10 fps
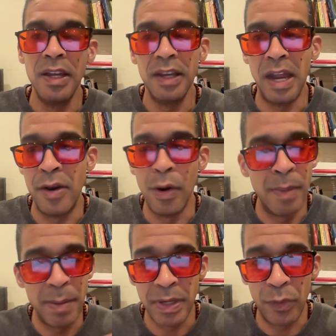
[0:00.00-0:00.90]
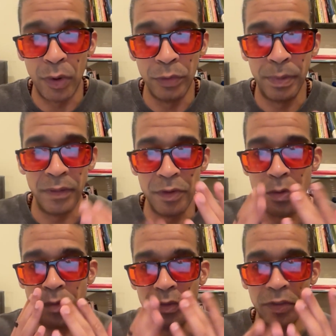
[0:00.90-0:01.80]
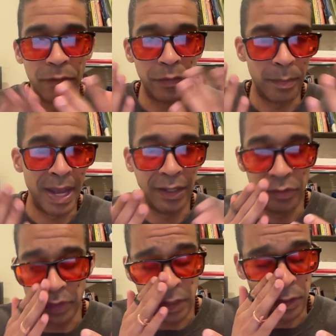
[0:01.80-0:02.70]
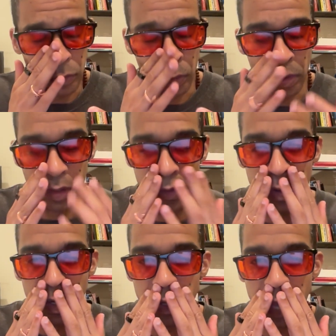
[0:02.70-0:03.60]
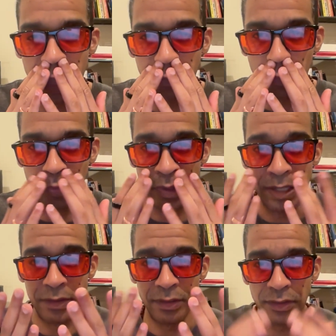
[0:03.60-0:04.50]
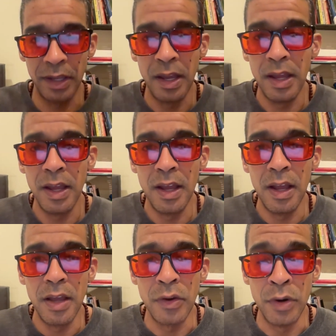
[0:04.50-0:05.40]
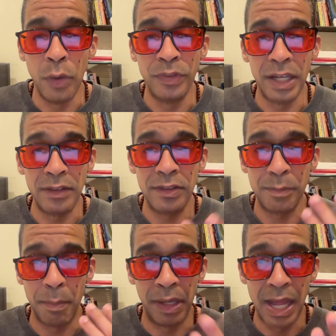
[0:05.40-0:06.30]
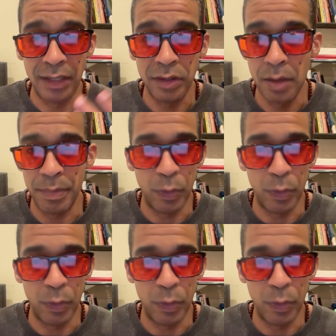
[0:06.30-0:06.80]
And I know it might be gross, but if you suffer from allergies or your nostrils or your nose gets blocked up,